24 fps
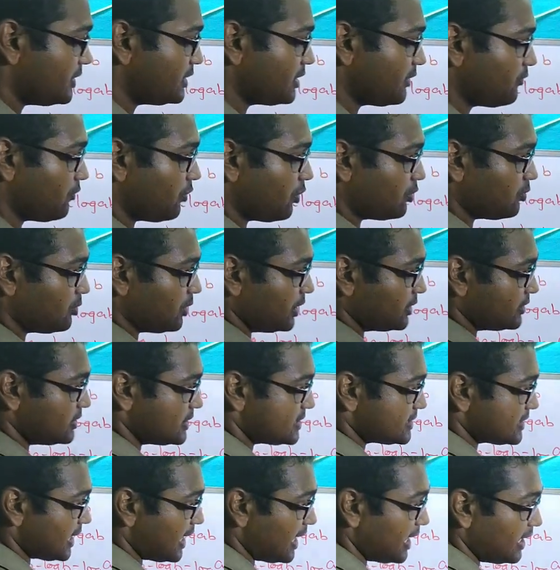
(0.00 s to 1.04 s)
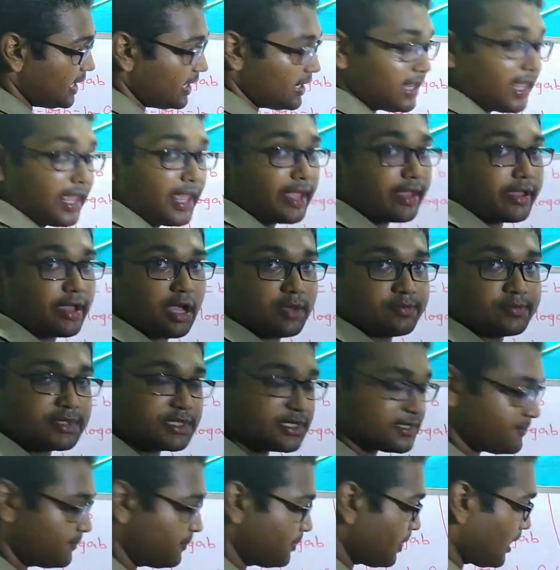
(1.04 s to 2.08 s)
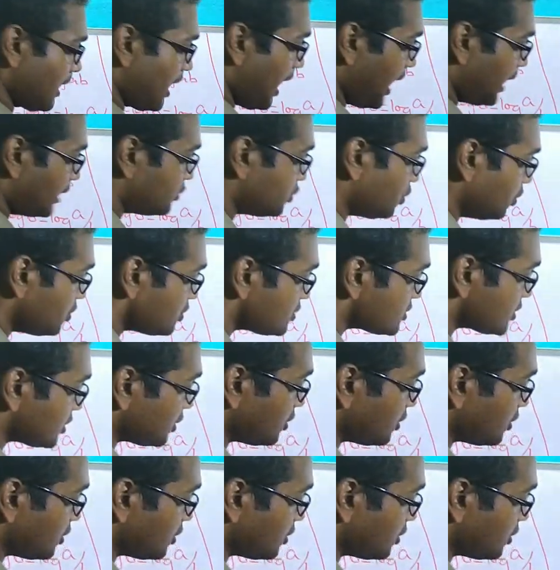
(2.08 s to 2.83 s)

formula, this ln a comes. And those